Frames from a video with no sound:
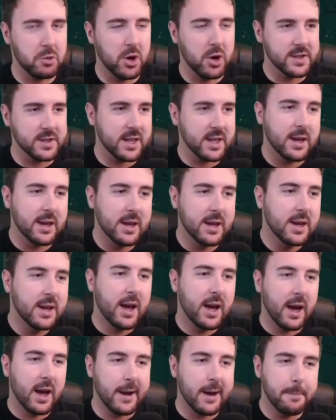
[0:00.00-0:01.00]
surprise there,
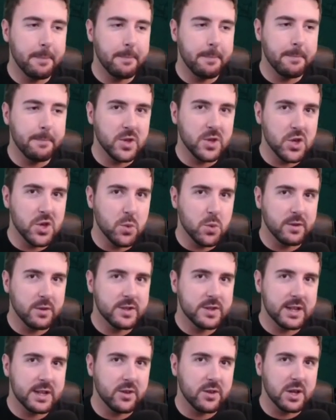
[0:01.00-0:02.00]
um, you
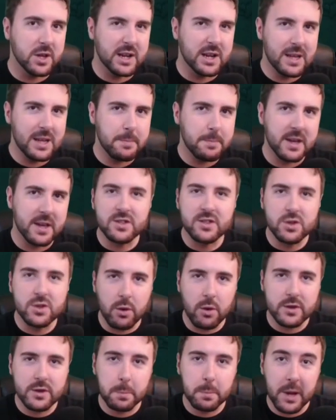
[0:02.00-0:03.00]
will see that Leap is
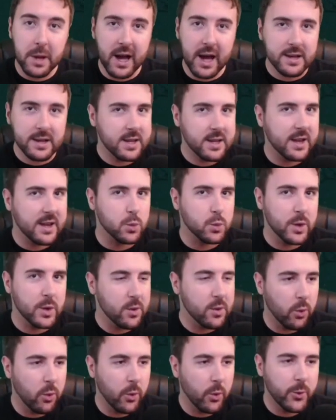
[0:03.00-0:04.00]
not as bad as
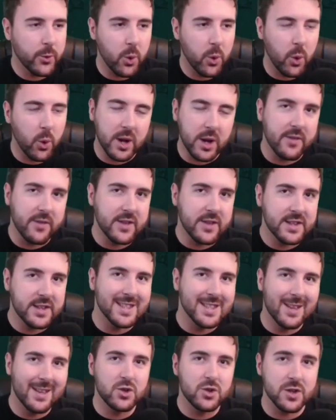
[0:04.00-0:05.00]
we all thought, and
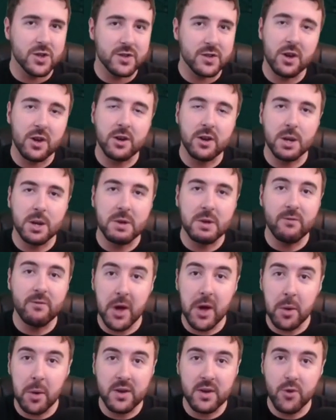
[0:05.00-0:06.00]
these ninjas are going to be
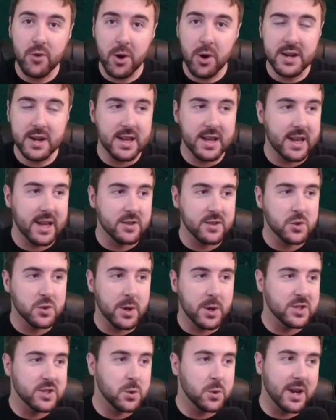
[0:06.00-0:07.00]
very frightening in
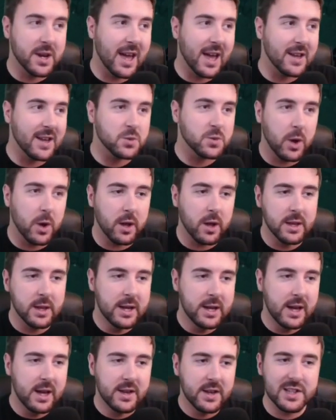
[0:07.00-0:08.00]
2020 as well.
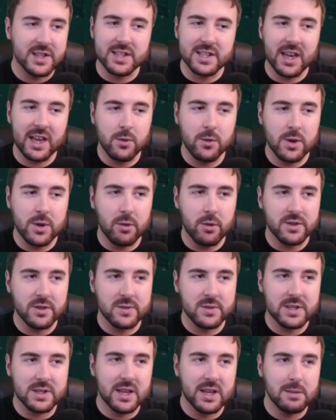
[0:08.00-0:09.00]
60k
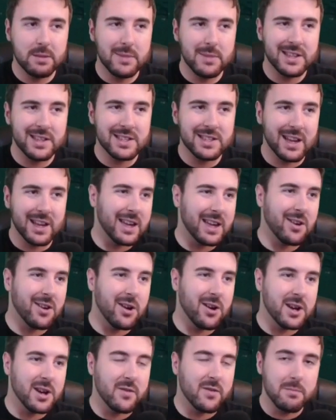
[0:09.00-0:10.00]
rerolls for the team makes it a
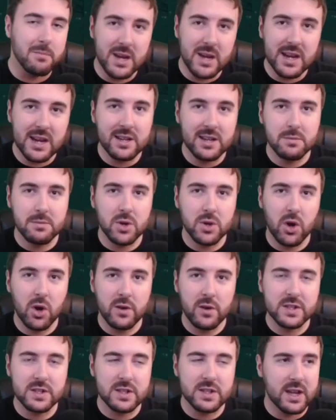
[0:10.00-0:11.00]
kind of medium
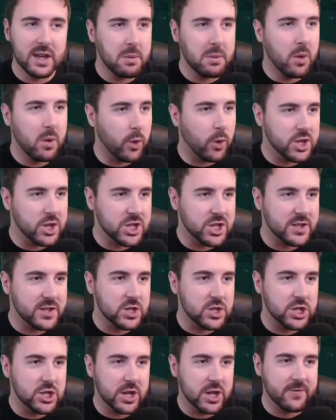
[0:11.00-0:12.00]
cost team, which
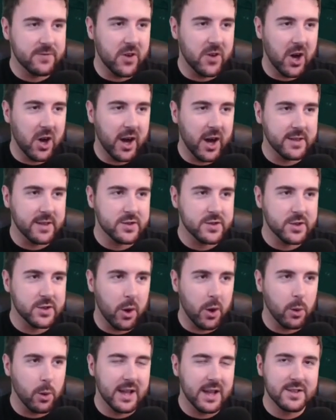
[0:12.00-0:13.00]
is just fine,
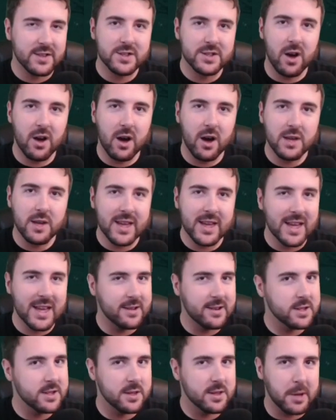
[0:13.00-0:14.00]
so let's dive
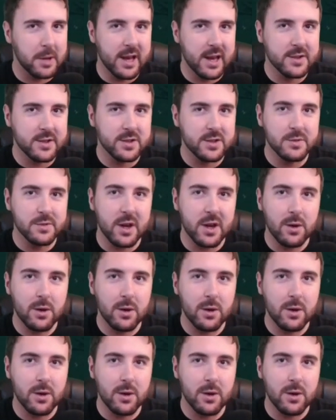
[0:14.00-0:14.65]
into the players